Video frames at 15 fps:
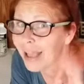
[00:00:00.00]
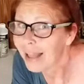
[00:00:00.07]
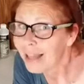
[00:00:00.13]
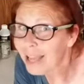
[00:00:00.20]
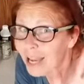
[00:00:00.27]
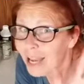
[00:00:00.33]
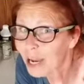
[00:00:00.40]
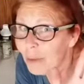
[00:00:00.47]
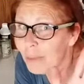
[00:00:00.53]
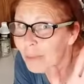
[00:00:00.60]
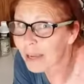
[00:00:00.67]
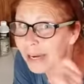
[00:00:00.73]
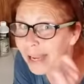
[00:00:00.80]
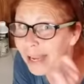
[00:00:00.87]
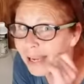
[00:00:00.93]
Hello,
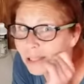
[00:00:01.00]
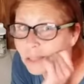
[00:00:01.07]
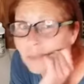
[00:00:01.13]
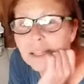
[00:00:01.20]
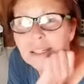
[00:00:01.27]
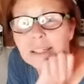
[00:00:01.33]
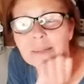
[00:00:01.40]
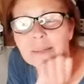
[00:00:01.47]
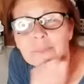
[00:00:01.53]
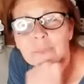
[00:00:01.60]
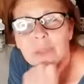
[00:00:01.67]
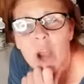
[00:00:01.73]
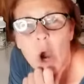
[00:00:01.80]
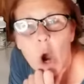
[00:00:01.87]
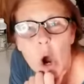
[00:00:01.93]
big announcement
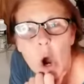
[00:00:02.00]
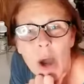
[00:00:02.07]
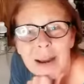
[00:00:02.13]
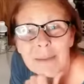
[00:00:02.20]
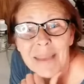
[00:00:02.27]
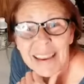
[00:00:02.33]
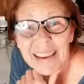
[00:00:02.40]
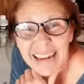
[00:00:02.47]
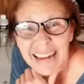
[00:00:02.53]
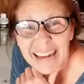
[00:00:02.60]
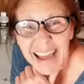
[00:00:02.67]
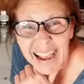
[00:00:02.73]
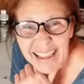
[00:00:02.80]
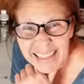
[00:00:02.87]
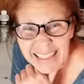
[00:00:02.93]
on May
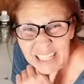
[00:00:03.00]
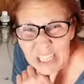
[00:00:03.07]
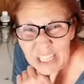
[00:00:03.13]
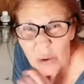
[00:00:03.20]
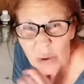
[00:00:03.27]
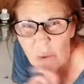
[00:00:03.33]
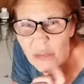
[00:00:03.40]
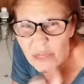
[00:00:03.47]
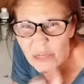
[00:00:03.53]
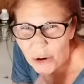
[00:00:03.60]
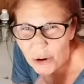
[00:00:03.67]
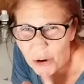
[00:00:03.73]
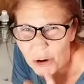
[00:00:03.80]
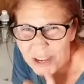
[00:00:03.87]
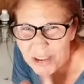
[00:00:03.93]
9th. So
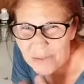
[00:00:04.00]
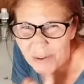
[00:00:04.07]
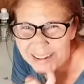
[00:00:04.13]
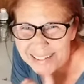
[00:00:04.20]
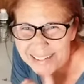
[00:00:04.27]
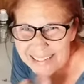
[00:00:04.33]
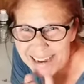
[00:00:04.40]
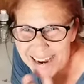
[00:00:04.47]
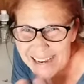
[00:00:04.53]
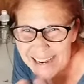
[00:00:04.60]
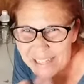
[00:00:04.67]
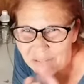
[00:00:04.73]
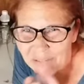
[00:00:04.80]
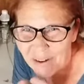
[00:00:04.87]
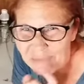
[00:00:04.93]
31 Woo!
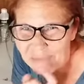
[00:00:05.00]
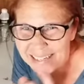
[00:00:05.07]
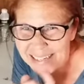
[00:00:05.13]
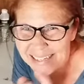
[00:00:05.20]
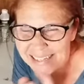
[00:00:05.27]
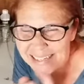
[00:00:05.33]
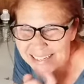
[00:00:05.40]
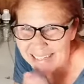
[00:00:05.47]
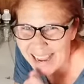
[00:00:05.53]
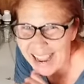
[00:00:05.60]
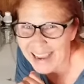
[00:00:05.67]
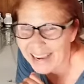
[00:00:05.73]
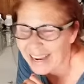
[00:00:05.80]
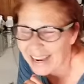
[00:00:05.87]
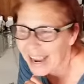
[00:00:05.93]
days from
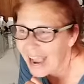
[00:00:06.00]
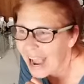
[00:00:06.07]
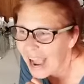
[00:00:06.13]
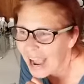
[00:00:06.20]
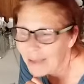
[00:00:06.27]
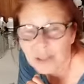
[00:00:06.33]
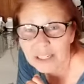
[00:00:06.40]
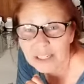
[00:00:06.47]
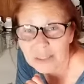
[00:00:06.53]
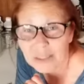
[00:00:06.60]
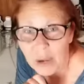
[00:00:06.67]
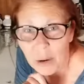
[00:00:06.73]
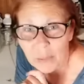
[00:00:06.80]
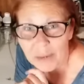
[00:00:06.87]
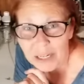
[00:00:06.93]
today, I'm going to
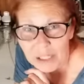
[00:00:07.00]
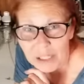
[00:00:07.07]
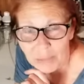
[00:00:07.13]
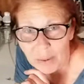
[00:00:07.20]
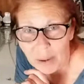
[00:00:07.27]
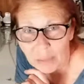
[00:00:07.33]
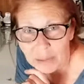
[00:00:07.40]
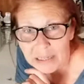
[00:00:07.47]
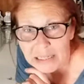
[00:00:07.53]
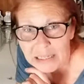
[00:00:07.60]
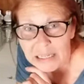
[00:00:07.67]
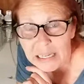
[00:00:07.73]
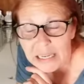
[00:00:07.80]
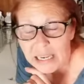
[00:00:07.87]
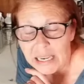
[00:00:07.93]
be opening to the public
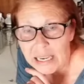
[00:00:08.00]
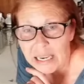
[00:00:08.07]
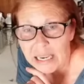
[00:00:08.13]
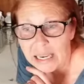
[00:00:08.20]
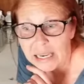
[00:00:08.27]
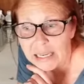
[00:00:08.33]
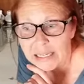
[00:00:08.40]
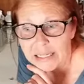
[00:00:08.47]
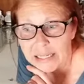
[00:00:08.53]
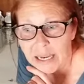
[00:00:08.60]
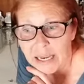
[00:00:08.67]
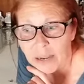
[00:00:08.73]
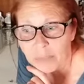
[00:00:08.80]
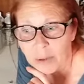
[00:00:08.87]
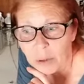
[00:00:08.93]
and
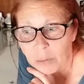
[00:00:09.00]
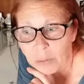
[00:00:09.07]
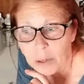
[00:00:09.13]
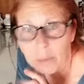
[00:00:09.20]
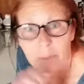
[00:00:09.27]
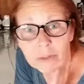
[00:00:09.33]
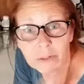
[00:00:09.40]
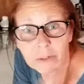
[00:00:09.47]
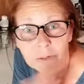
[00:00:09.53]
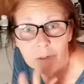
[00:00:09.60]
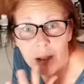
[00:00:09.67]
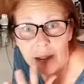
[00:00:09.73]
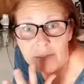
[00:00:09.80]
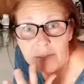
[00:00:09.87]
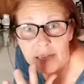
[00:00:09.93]
um, it'll be open for
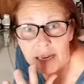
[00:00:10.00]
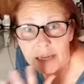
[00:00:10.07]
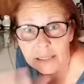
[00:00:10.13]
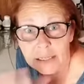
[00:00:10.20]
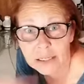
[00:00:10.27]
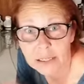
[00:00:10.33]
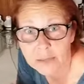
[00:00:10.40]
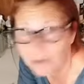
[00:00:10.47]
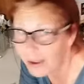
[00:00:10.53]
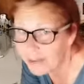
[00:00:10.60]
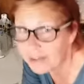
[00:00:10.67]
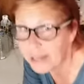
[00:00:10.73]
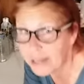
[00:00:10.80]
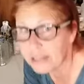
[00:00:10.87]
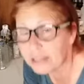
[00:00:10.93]
five days.
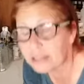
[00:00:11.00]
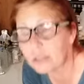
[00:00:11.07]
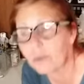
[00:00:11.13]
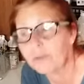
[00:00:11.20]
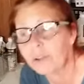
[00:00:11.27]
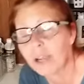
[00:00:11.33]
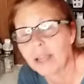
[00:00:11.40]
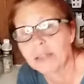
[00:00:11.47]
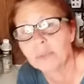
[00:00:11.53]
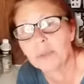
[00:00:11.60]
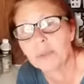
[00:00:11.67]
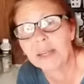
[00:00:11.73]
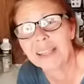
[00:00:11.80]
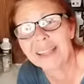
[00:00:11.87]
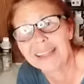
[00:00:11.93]
Five days. So if you guys
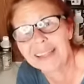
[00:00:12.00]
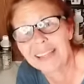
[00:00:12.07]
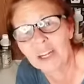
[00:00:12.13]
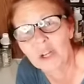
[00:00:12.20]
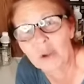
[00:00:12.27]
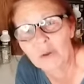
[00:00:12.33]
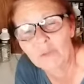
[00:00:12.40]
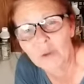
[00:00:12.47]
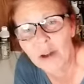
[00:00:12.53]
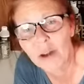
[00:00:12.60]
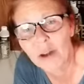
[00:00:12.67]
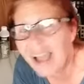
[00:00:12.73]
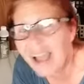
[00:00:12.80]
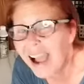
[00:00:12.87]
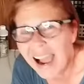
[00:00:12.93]
want to get in there, go for it.
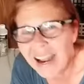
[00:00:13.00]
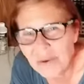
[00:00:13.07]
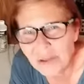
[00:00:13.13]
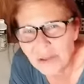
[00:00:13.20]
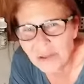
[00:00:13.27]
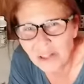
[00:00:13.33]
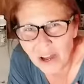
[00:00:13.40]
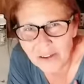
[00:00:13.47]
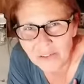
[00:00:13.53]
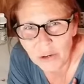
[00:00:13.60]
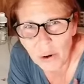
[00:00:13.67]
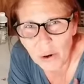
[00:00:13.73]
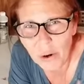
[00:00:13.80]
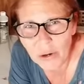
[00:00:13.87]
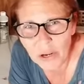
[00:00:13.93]
I know a lot of you
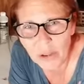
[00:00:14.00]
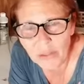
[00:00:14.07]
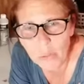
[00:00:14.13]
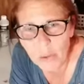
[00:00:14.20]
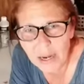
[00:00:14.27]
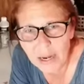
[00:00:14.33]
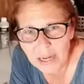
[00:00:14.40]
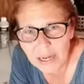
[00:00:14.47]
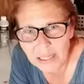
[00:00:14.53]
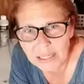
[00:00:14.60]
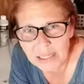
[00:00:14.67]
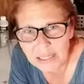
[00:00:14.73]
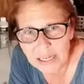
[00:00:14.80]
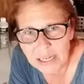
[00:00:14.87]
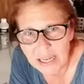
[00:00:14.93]
are already on the waiting
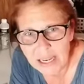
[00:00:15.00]
list,